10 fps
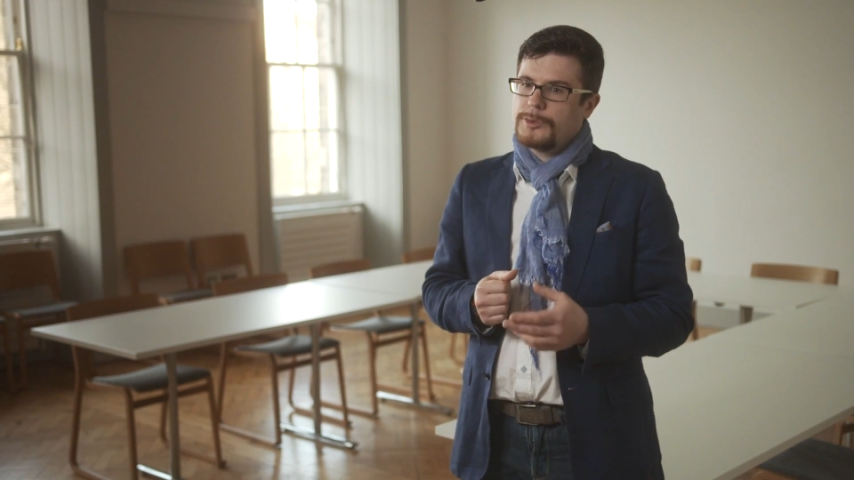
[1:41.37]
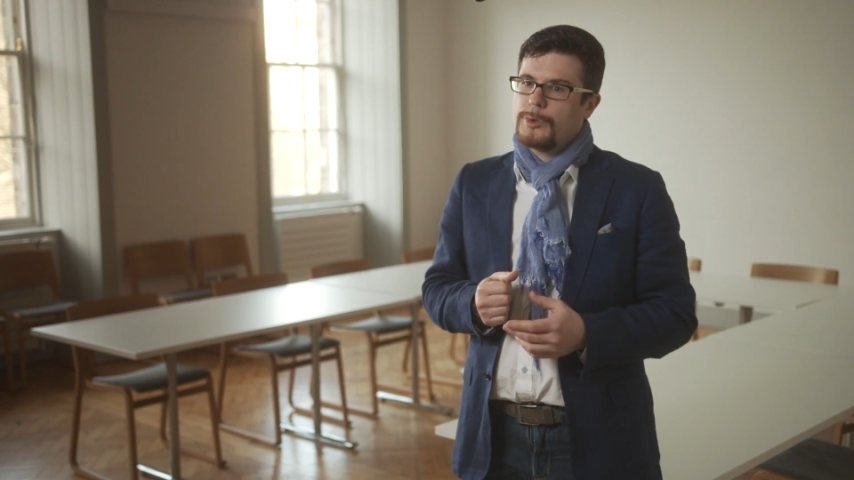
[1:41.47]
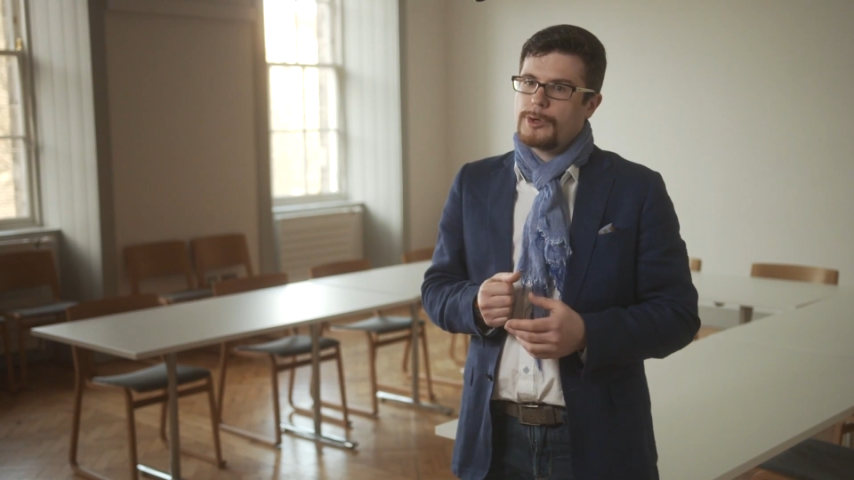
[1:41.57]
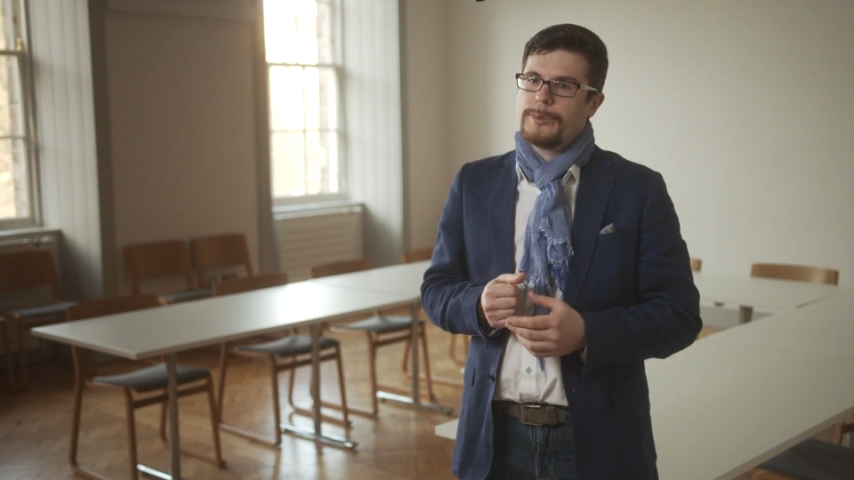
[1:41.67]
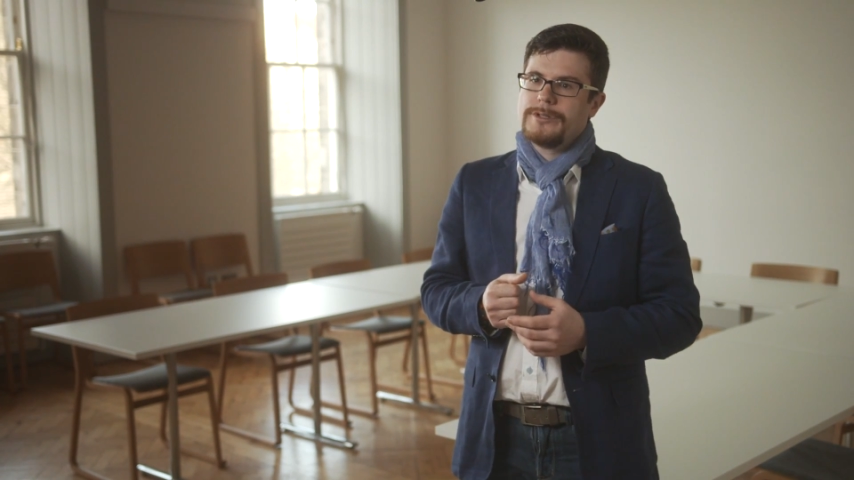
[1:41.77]
to
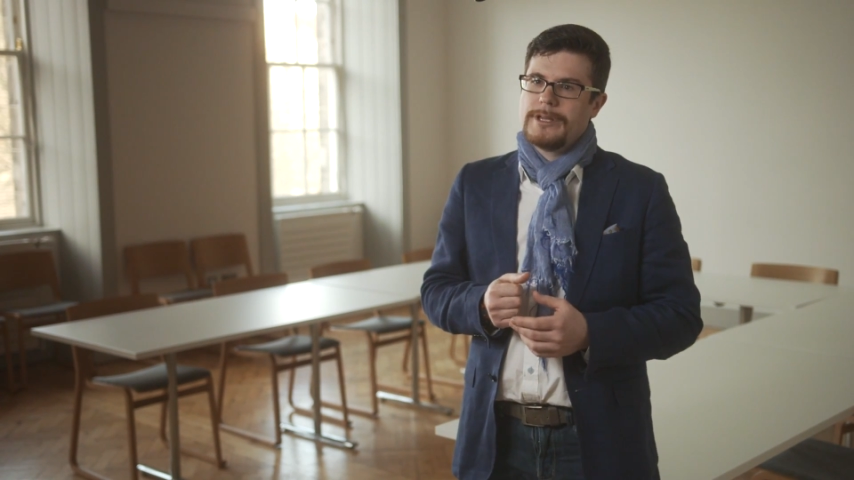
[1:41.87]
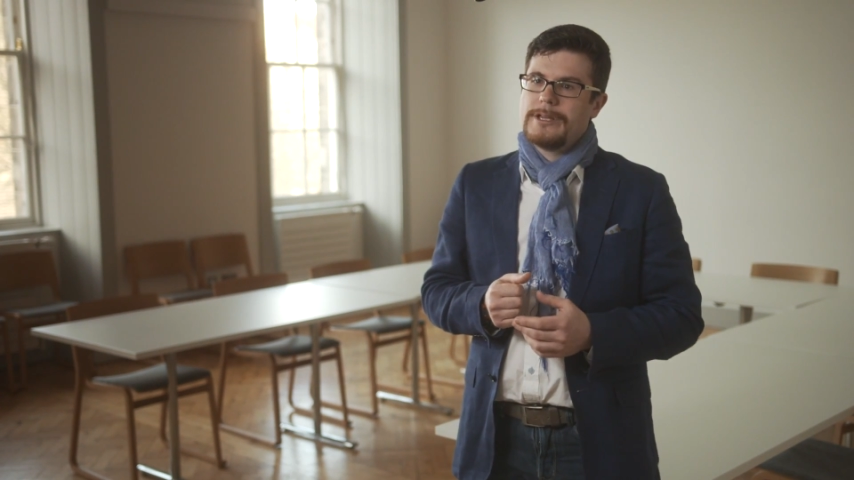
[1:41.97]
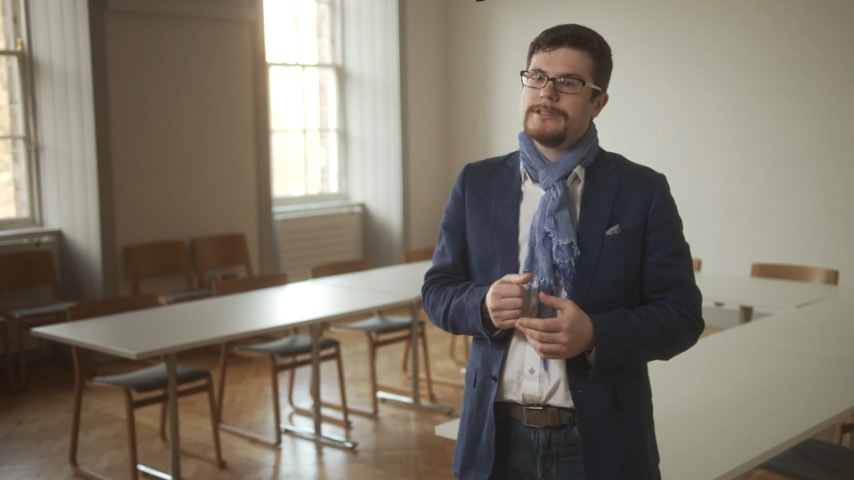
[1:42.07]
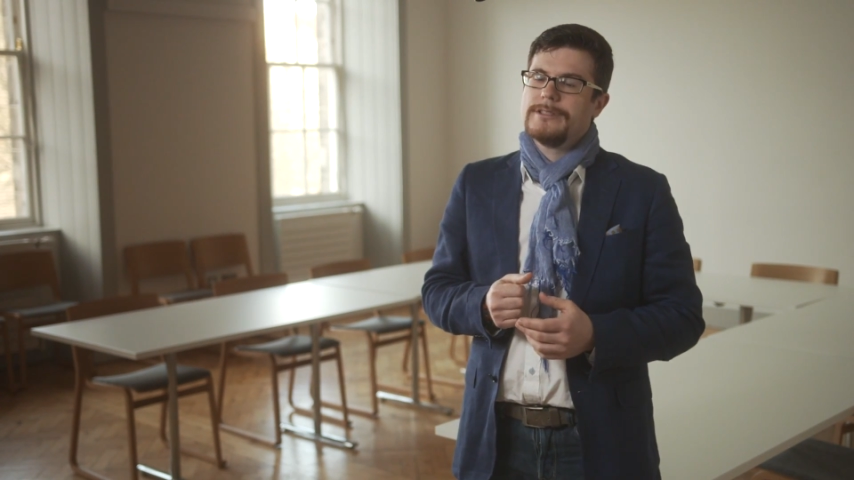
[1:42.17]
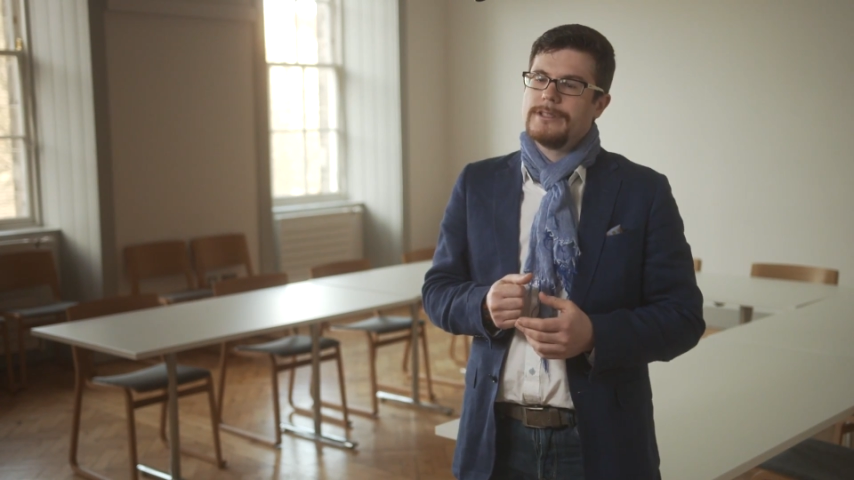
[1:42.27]
work with
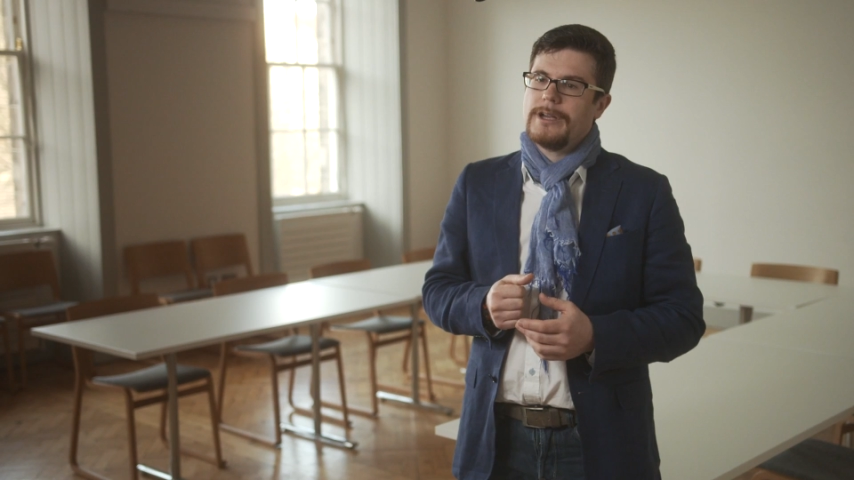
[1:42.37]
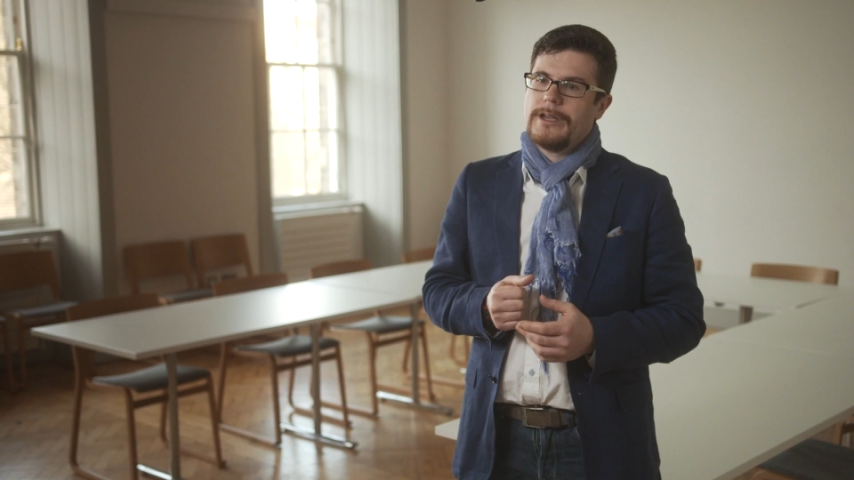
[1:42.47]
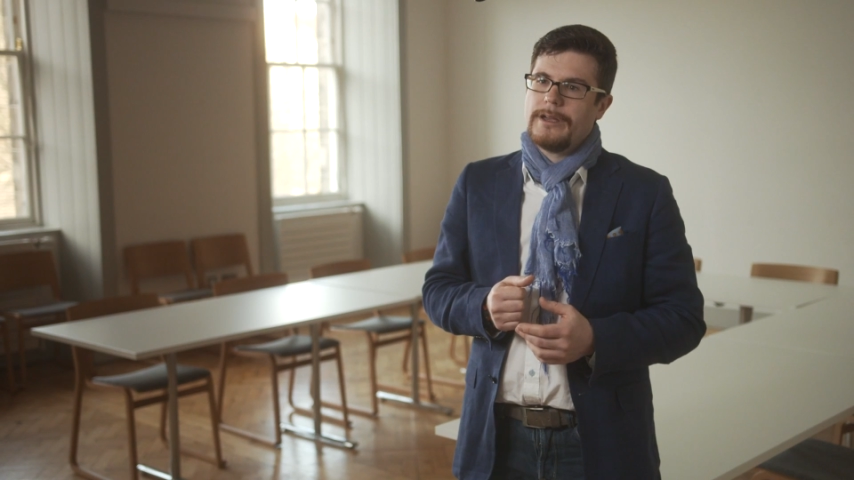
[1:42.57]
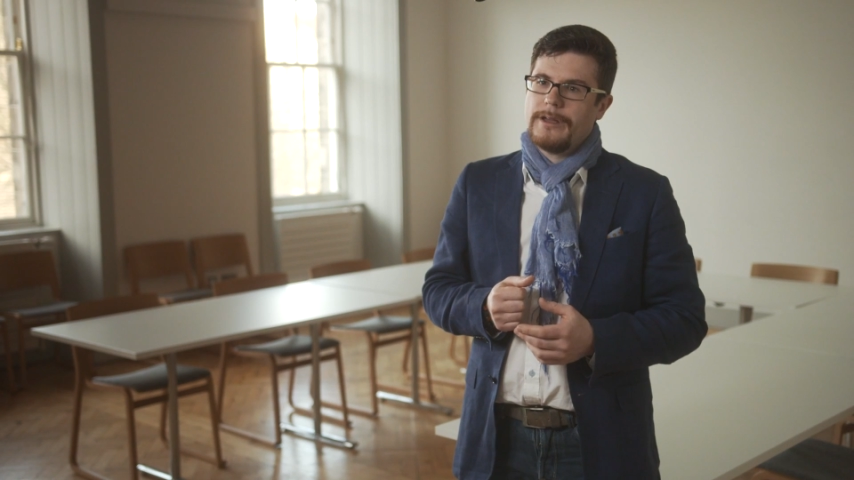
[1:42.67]
ECCI,